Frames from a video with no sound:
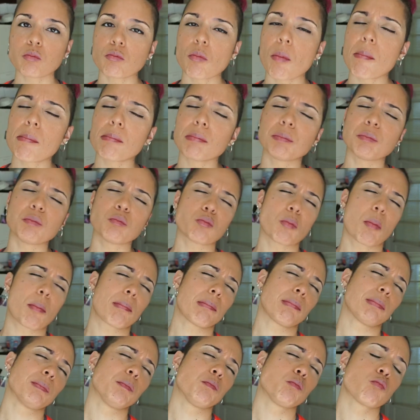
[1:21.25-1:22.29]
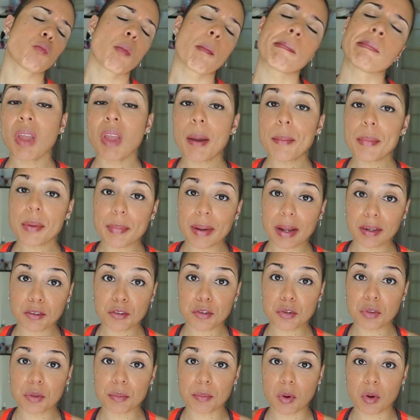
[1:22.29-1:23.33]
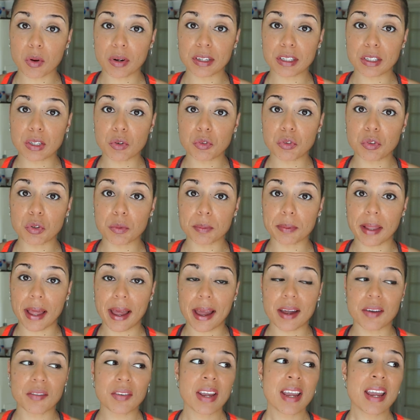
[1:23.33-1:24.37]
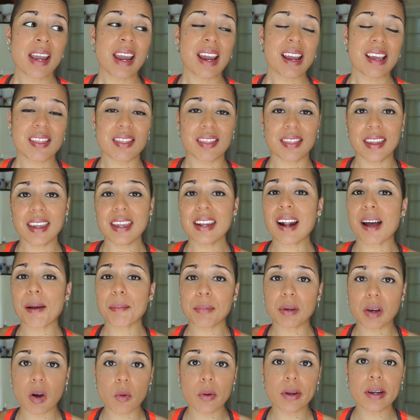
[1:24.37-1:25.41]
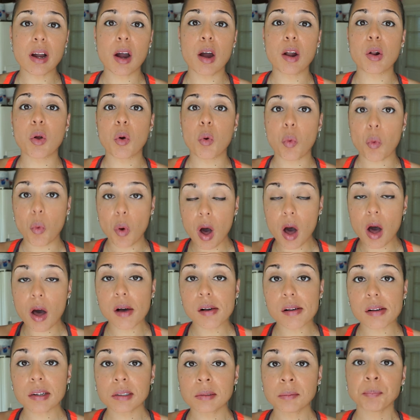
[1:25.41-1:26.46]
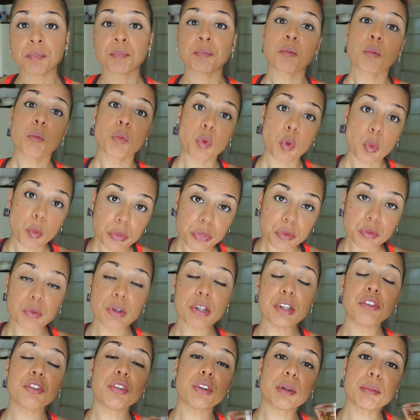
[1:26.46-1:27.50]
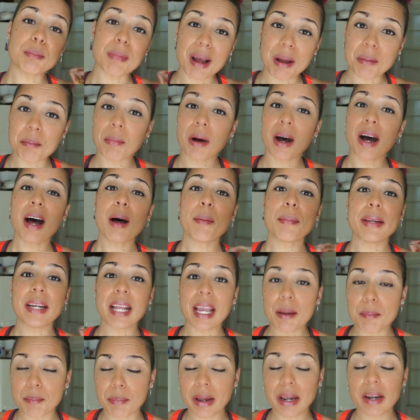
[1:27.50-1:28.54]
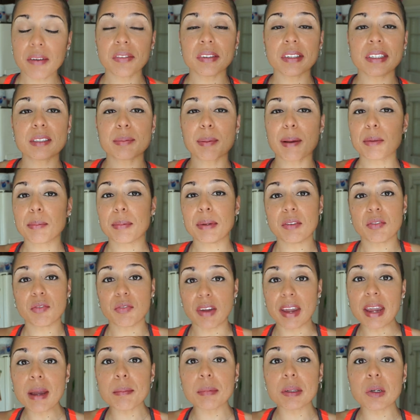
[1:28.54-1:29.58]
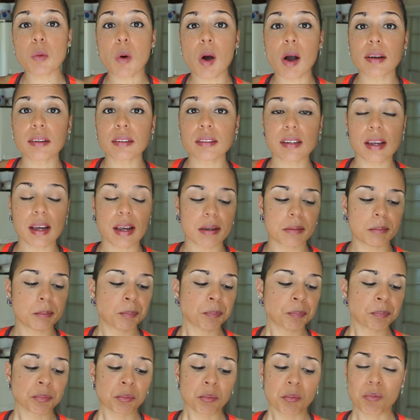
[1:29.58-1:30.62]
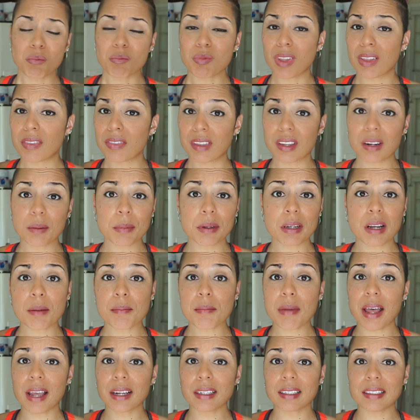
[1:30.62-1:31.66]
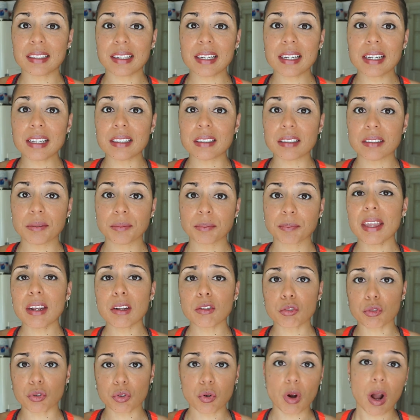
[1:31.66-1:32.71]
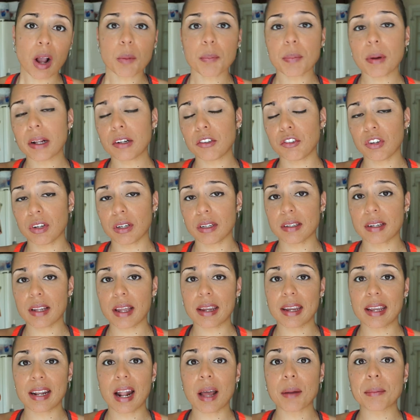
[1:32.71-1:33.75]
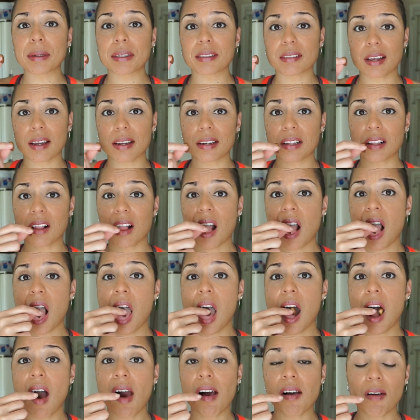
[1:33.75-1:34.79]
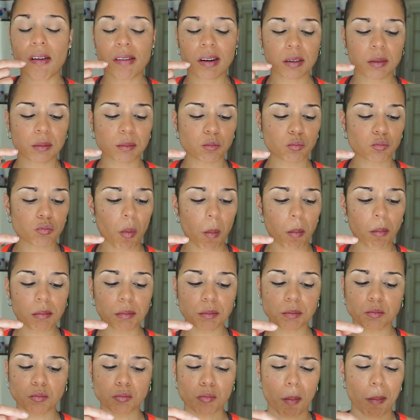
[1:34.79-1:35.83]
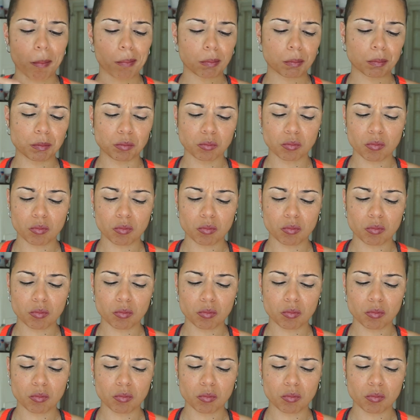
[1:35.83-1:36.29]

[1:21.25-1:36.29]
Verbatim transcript: Mmm. I'm about to do the morning YouTube live, and then I'm going on a walk with Richard, my mom, and Aunt Beverly. It's about to be family walking time, and then I'm gonna come back and eat. It's crockpot chicken day, and I'm excited. Mmm.